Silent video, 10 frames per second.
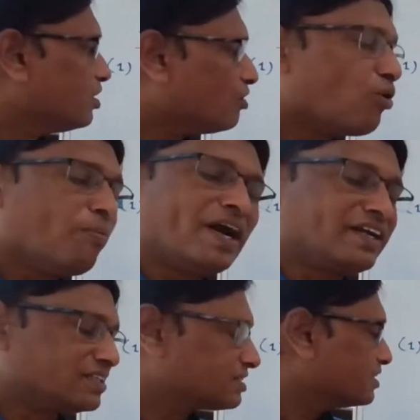row
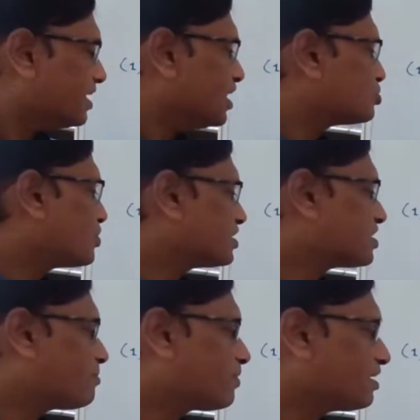matrix. As for
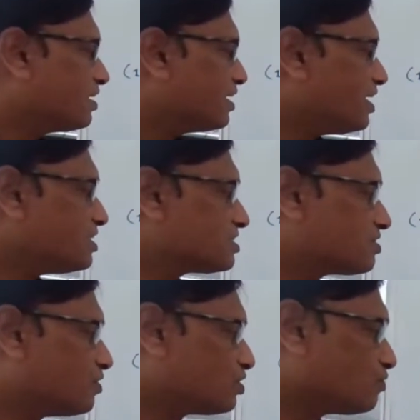example, A is
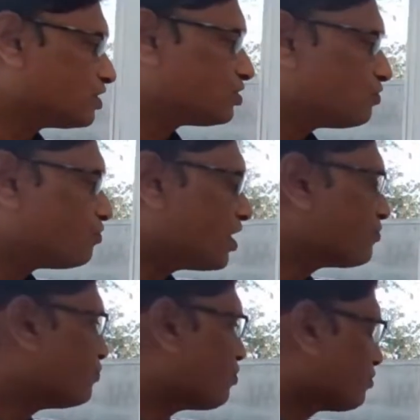equal to 1, 2, 5,
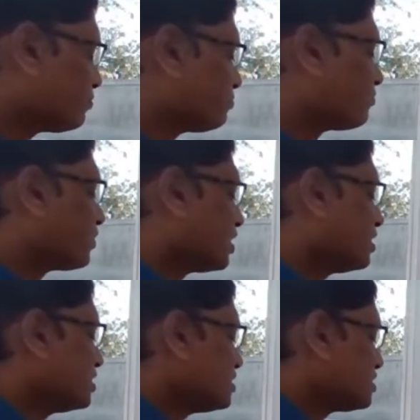4.
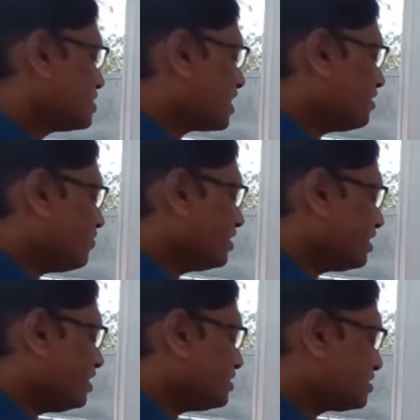Second one
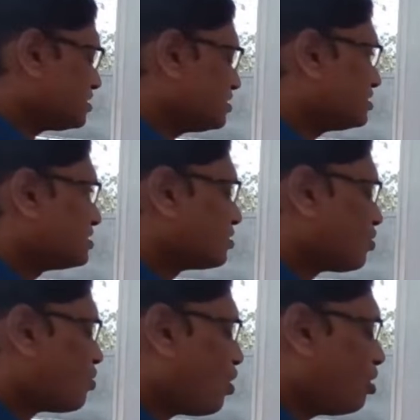is
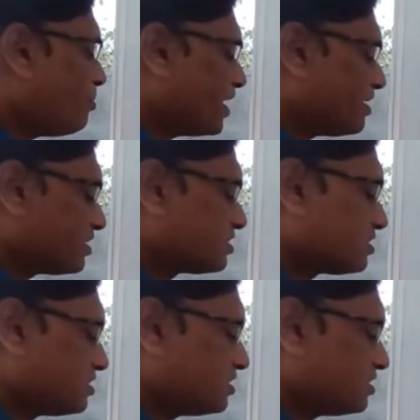column matrix.